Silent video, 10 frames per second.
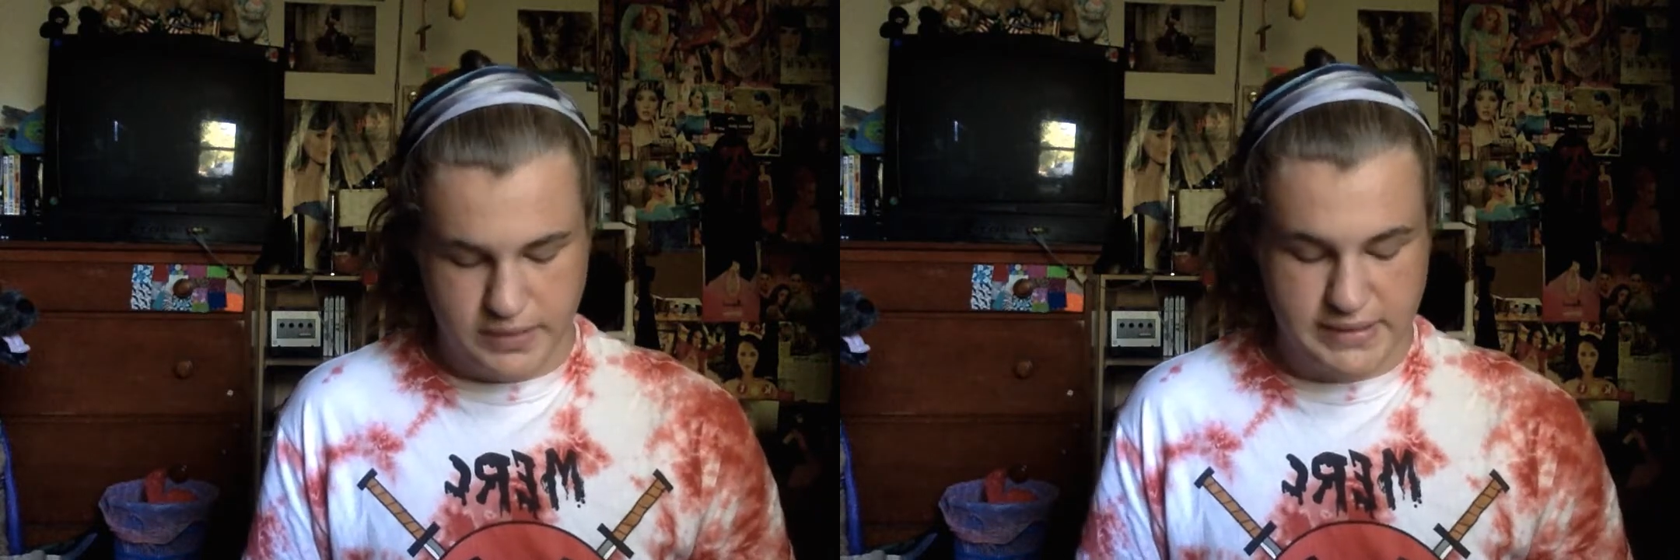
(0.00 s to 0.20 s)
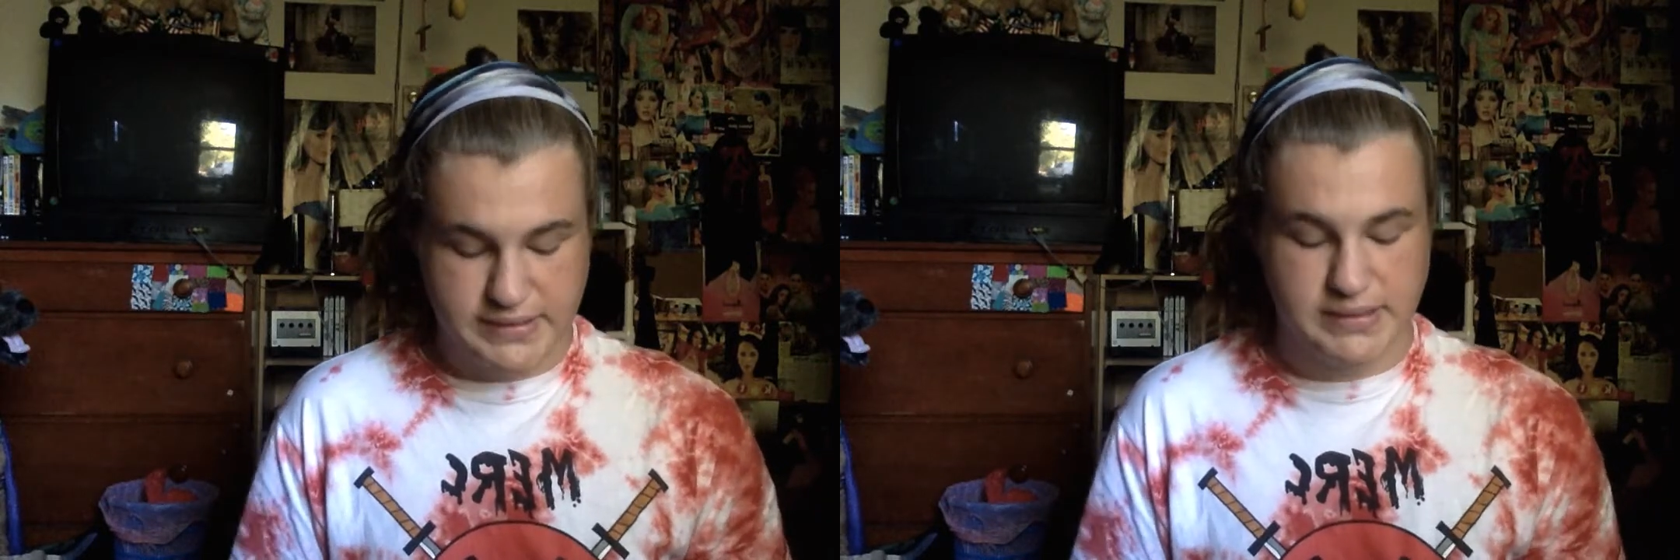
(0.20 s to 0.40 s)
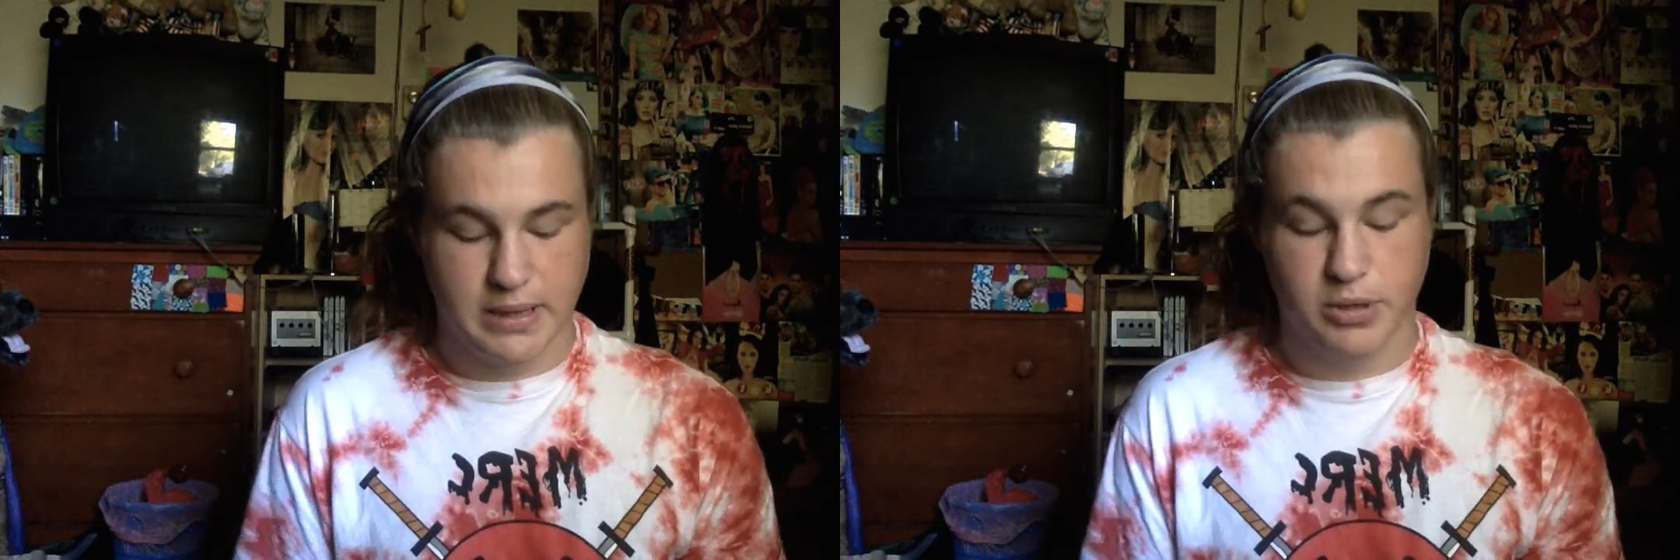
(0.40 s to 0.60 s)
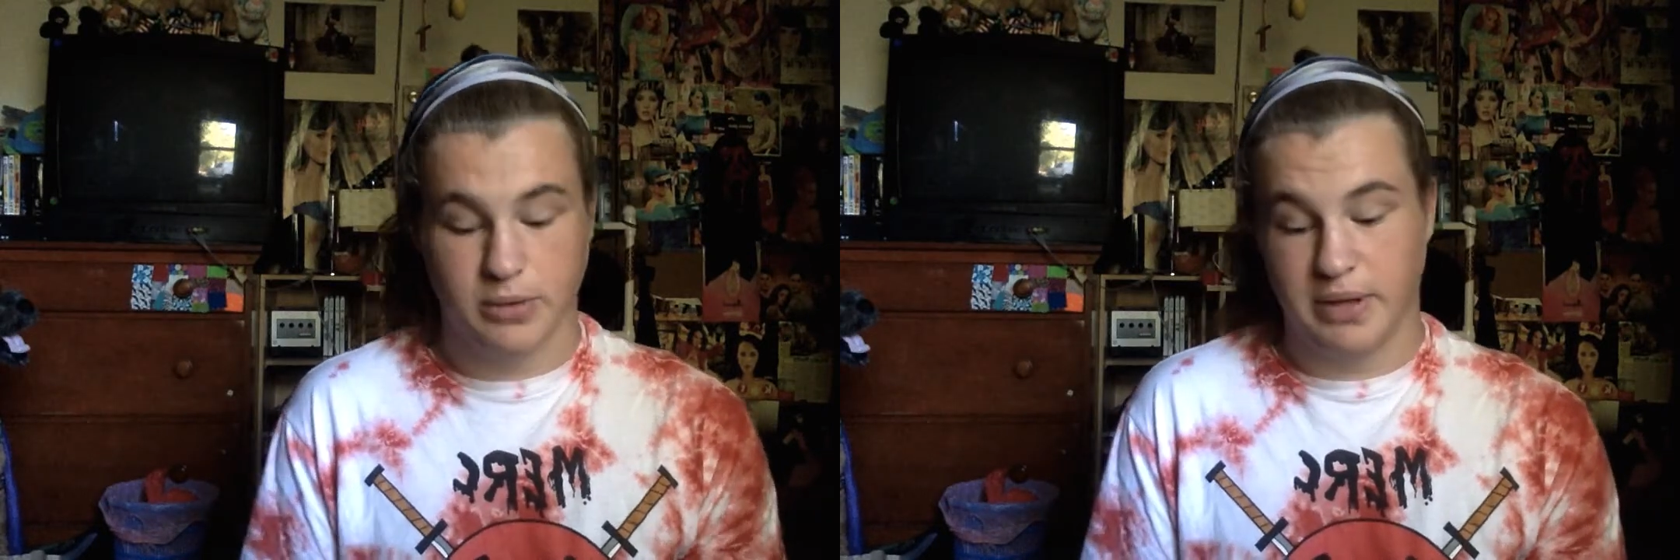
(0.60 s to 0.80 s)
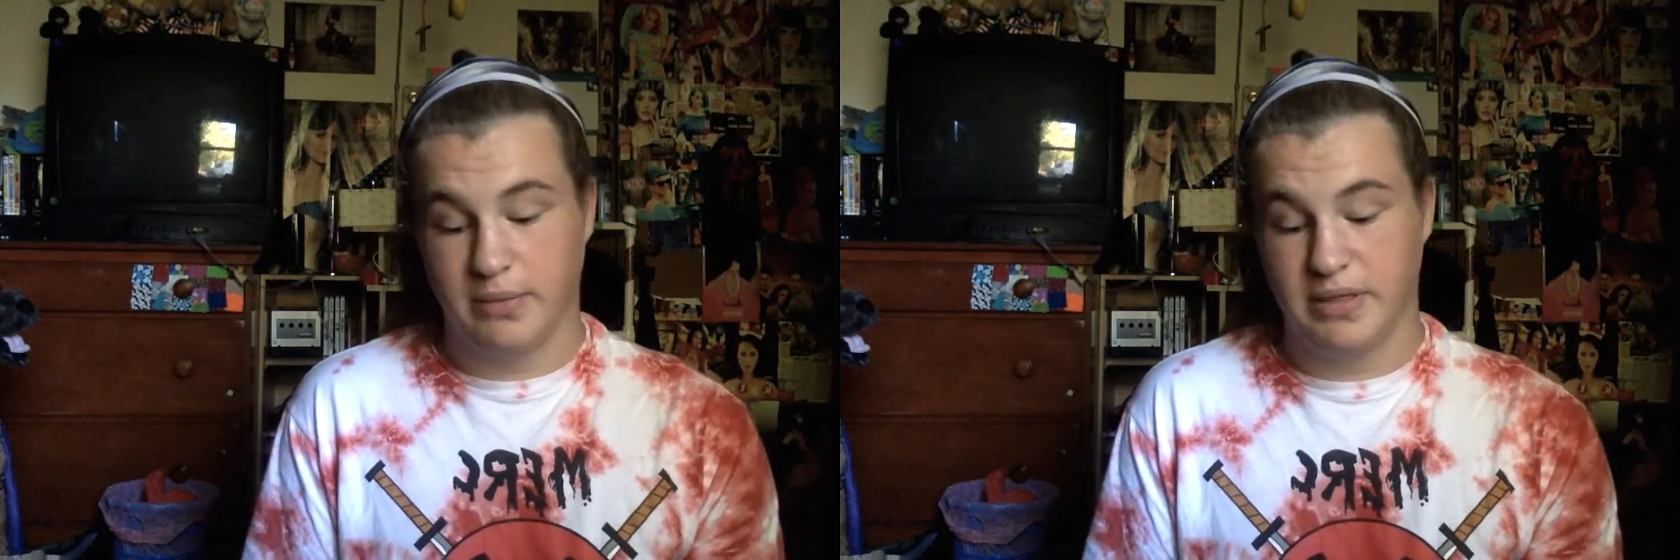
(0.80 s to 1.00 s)
Summer
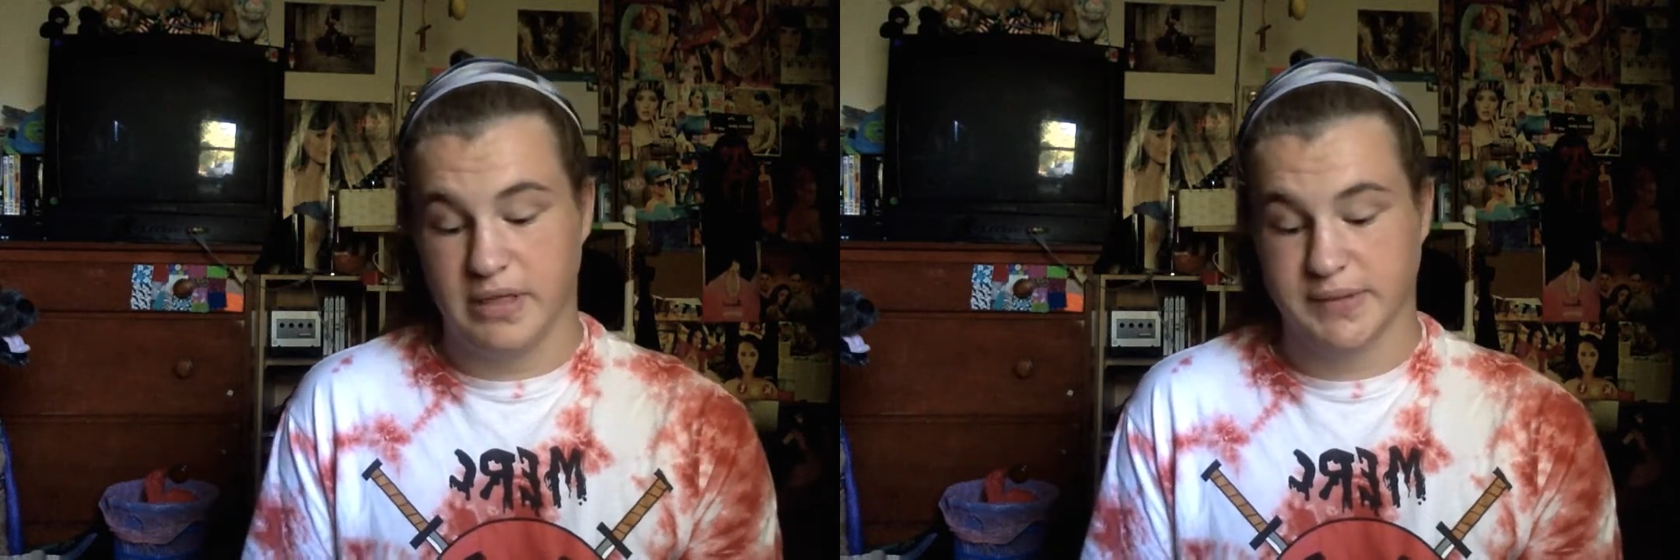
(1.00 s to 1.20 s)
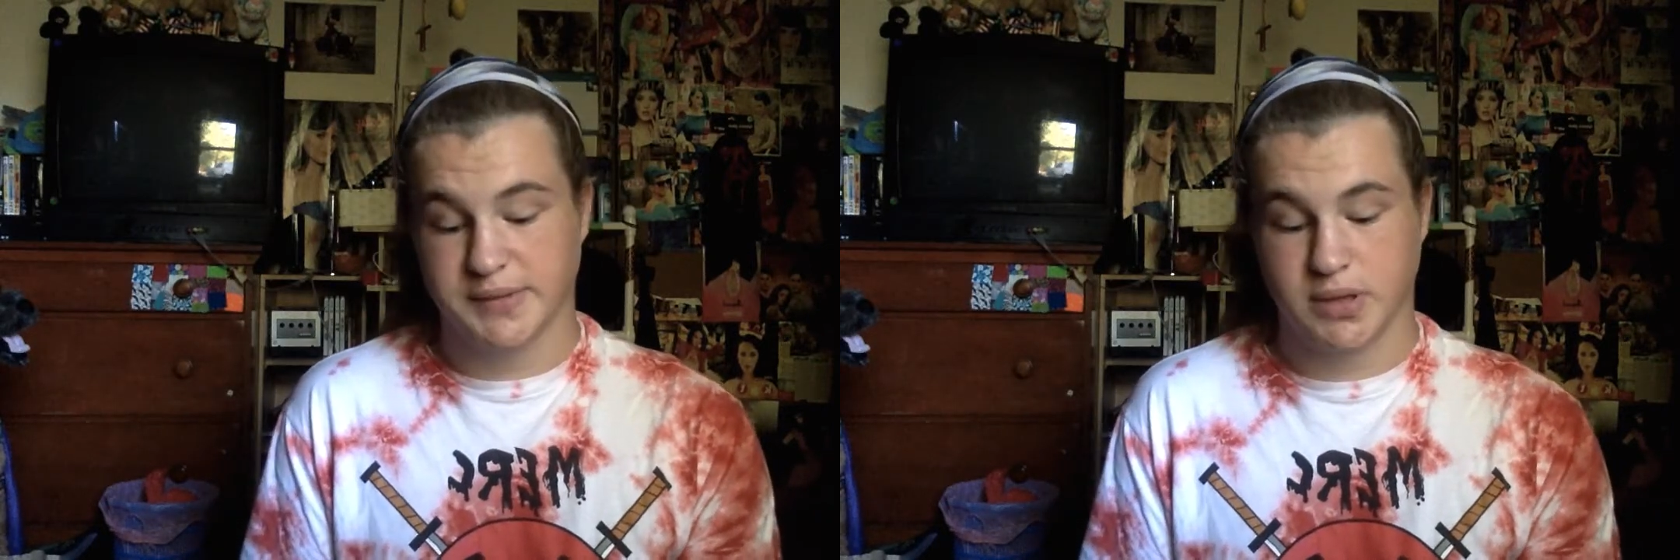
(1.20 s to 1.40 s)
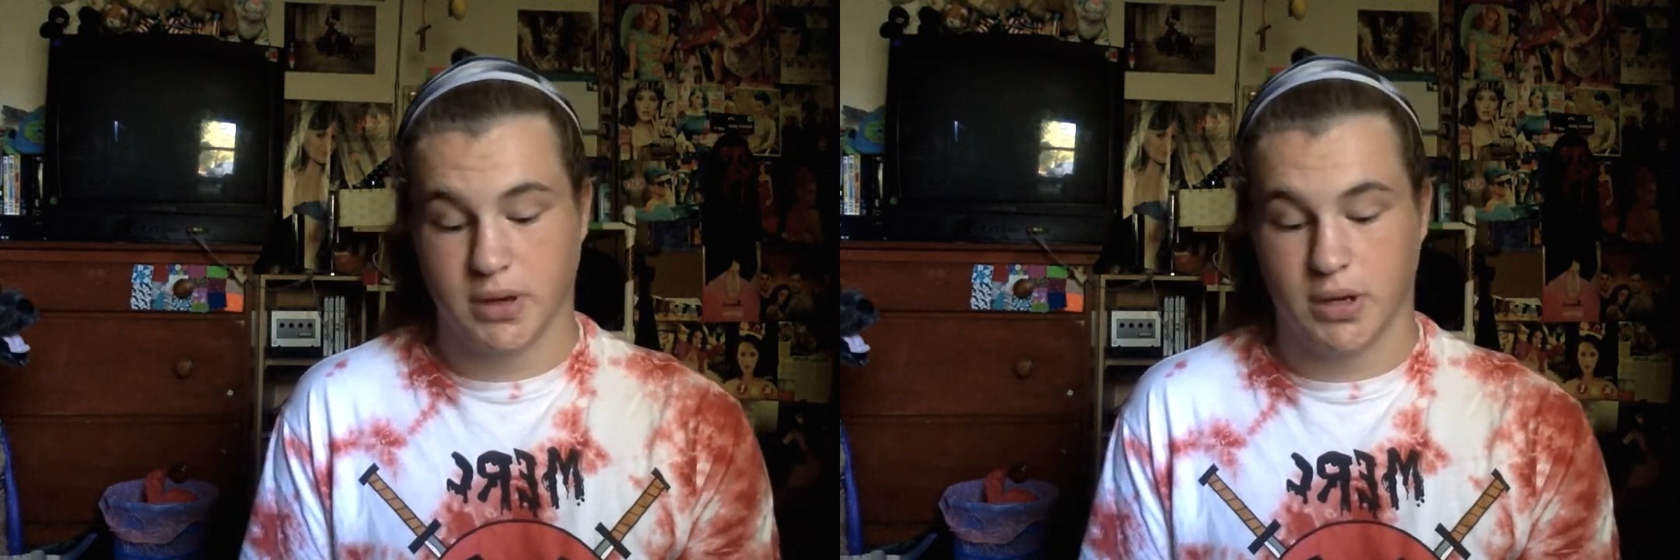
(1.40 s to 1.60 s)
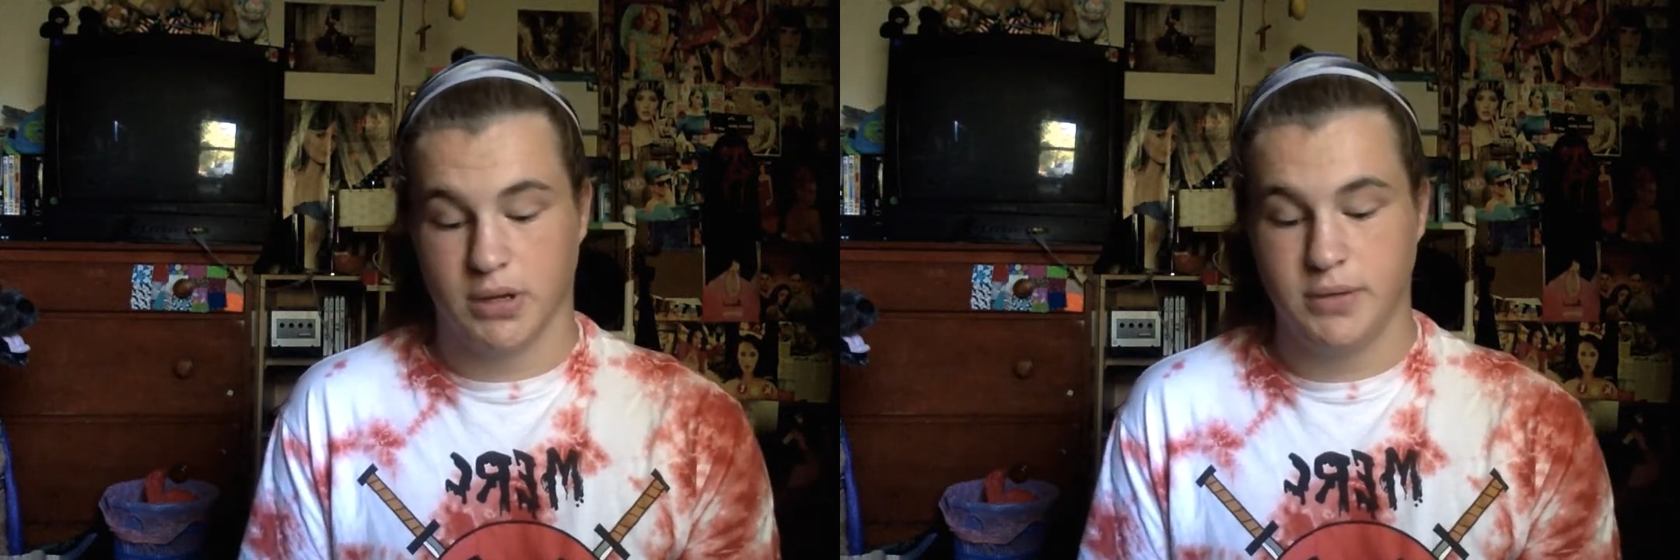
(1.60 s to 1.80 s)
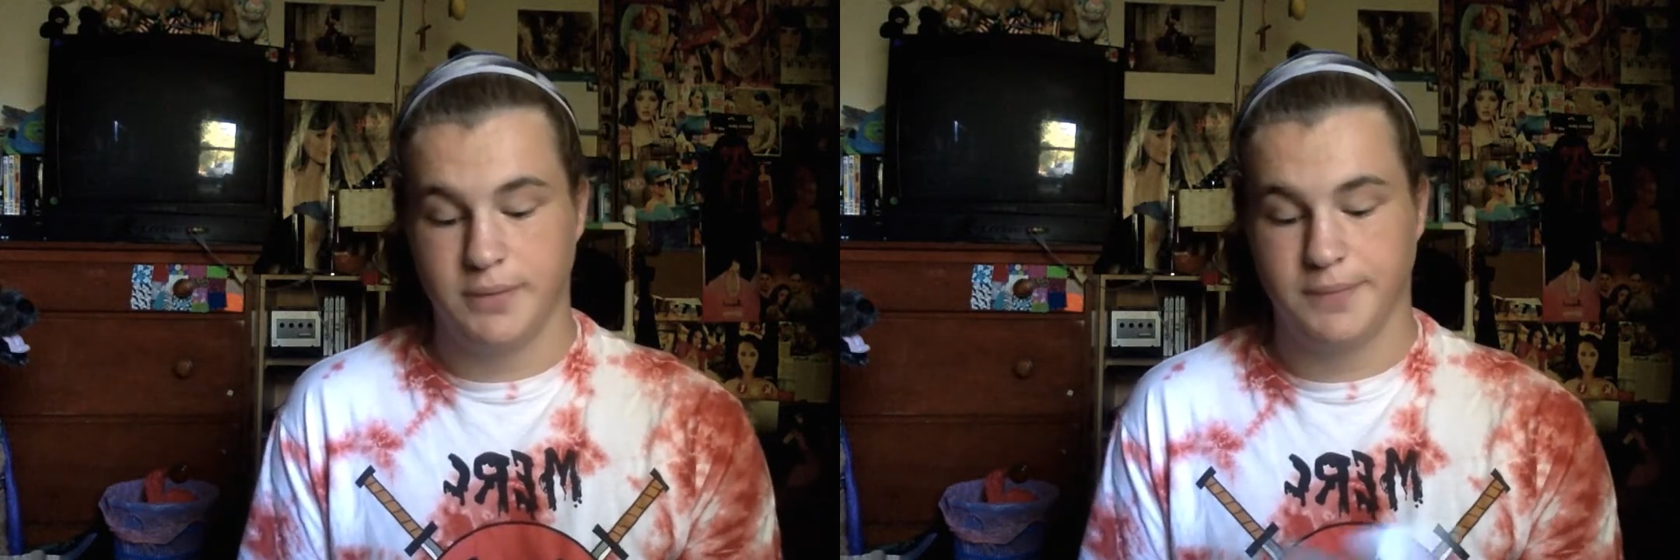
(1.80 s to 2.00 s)
made me this card.